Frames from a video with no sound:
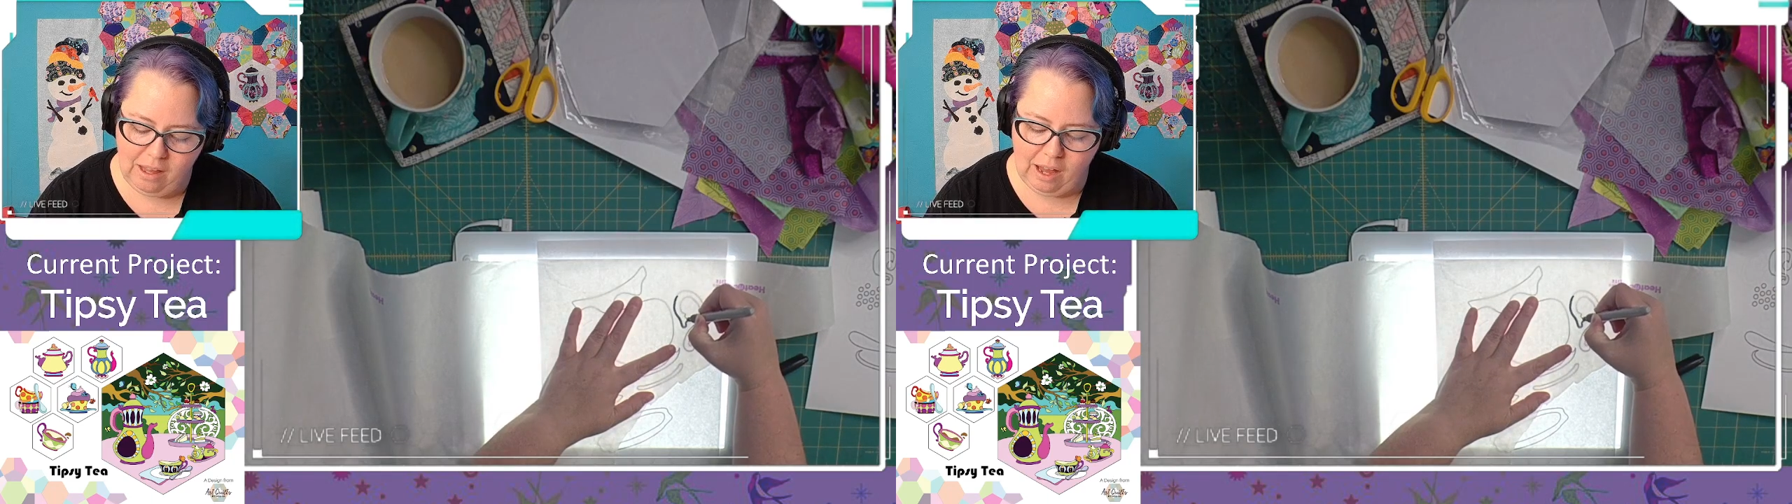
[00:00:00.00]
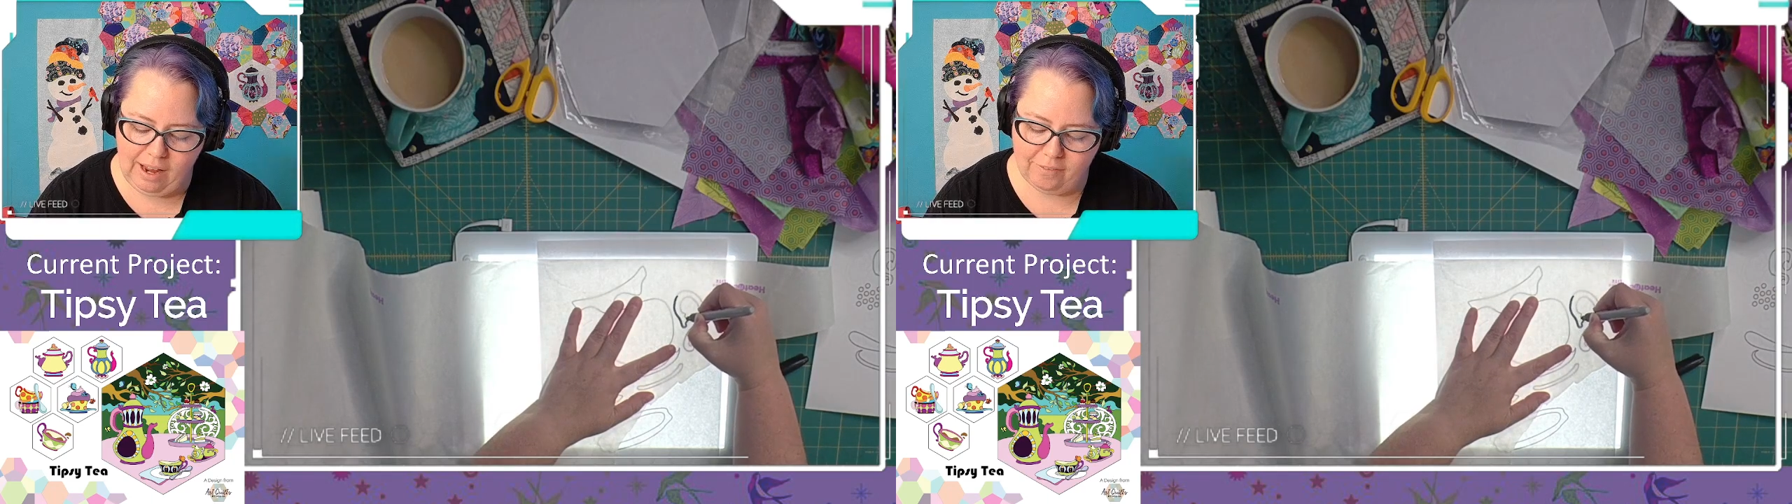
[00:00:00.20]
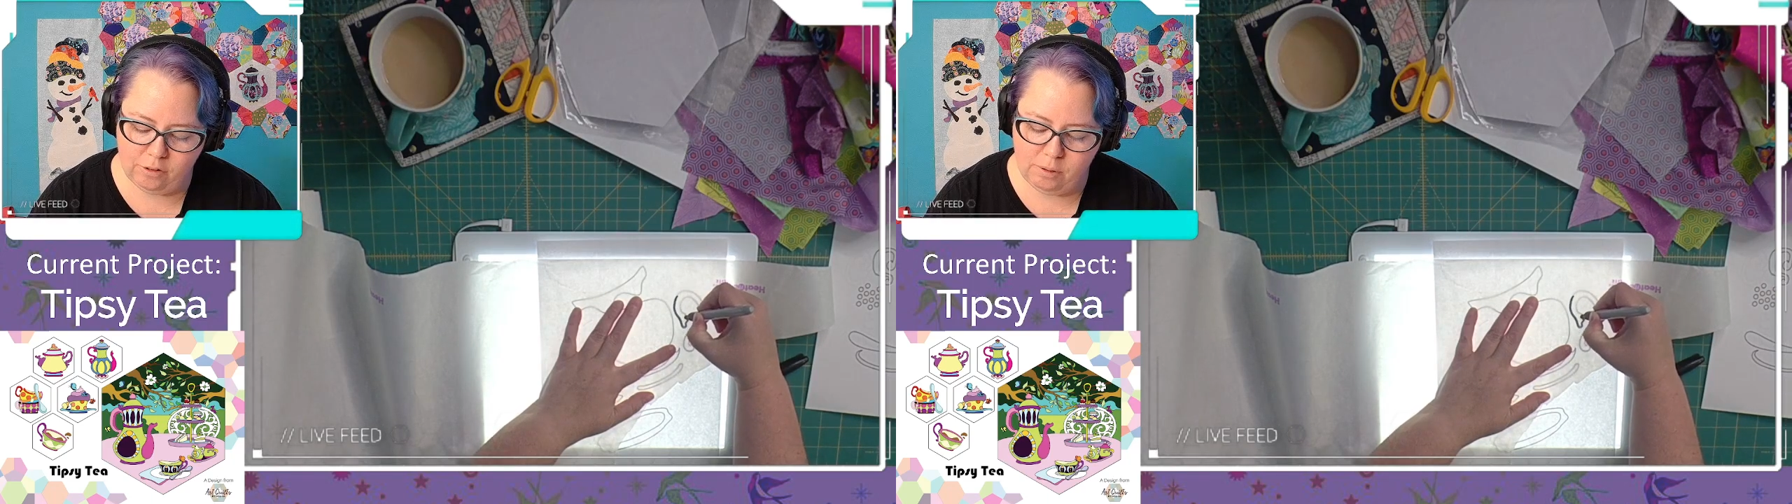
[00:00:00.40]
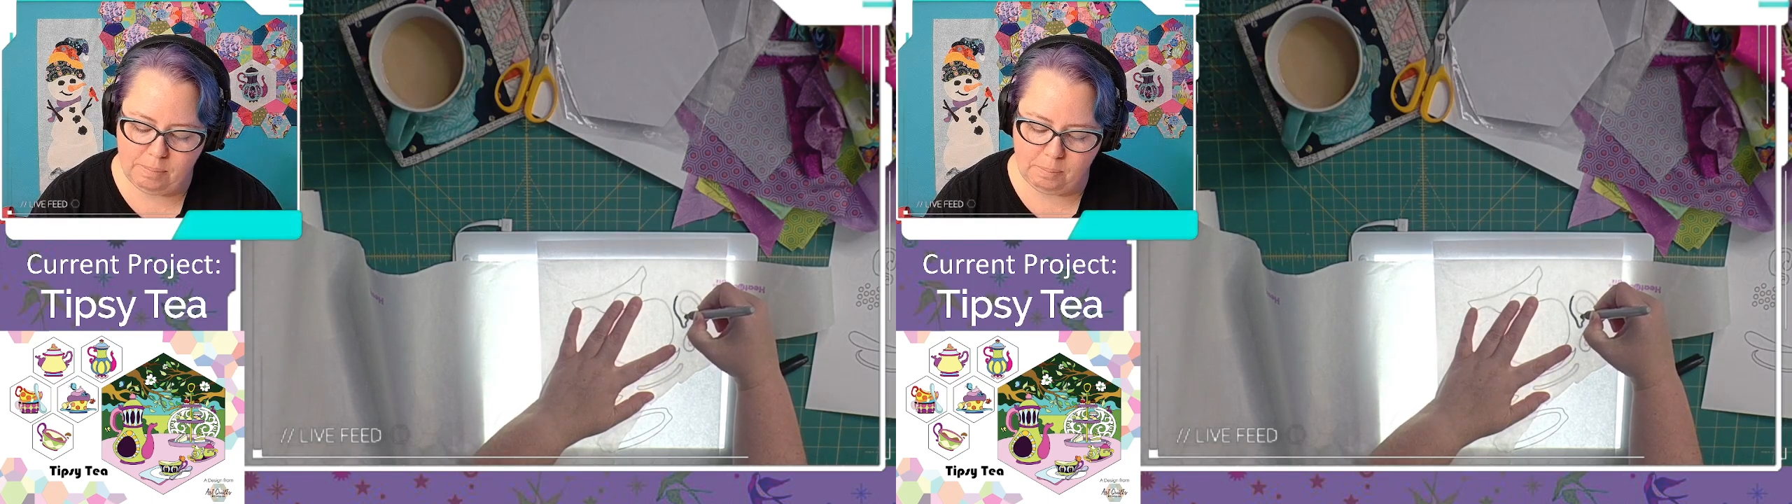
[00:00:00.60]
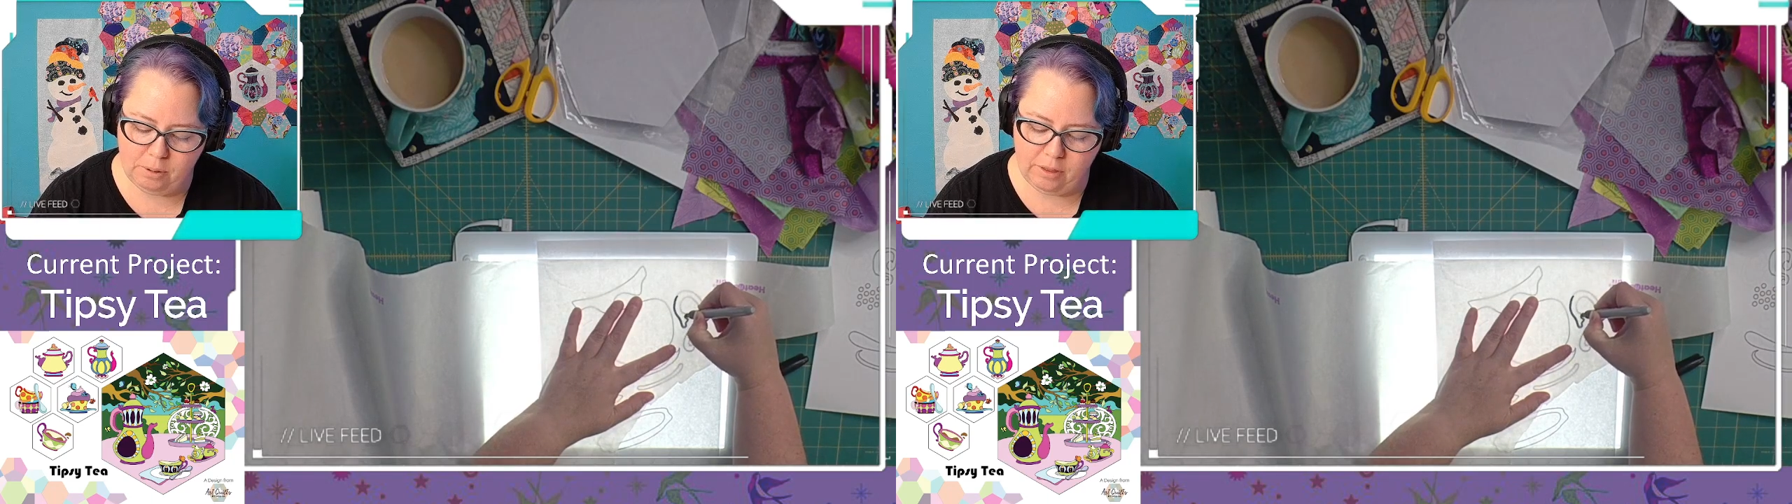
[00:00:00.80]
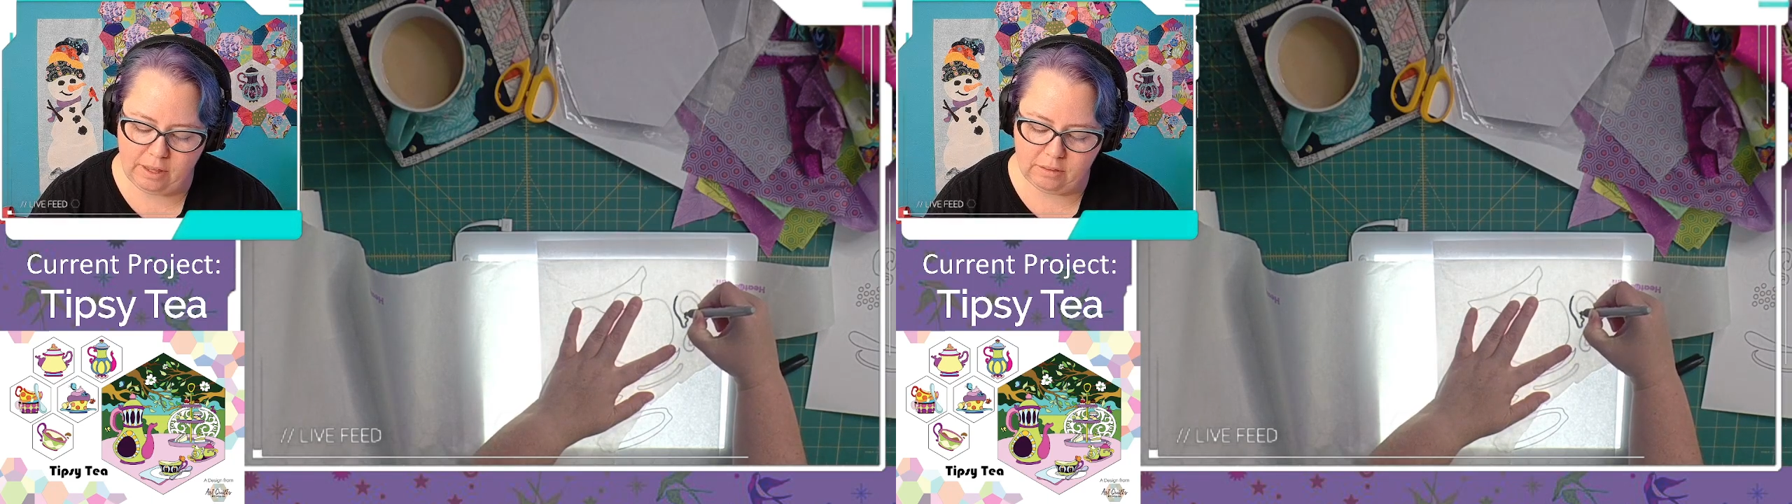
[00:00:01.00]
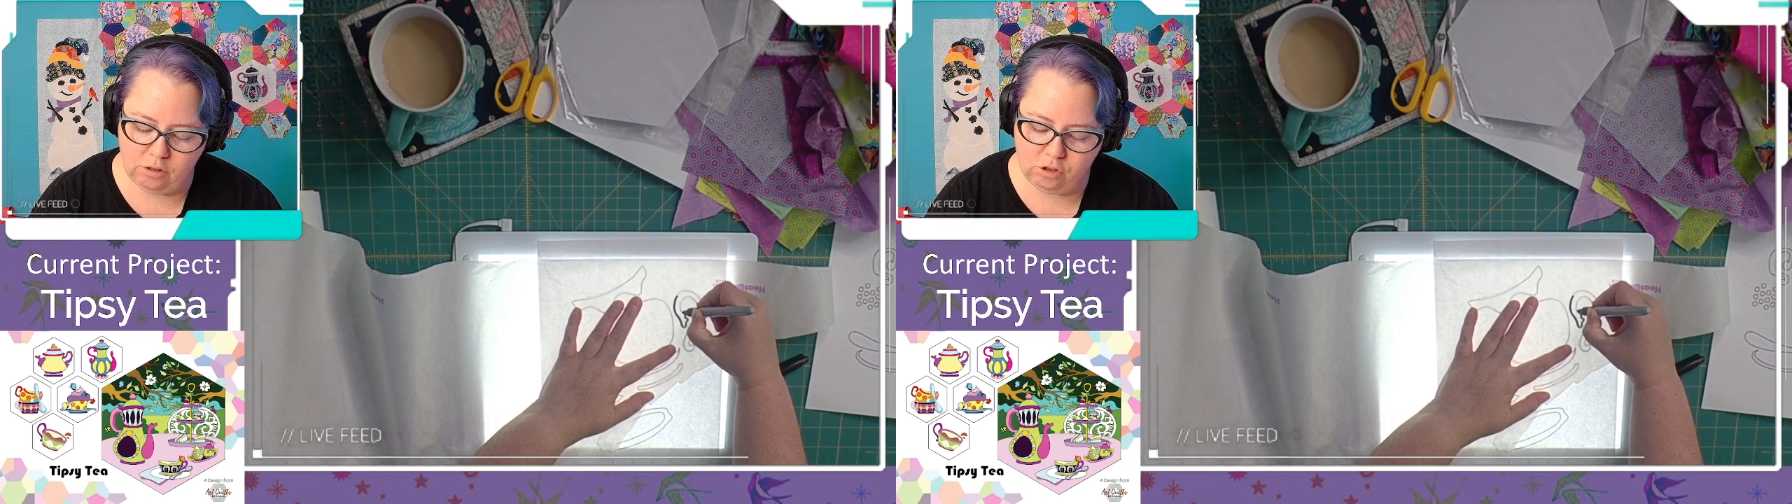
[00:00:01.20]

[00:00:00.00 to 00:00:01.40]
I have to remember that this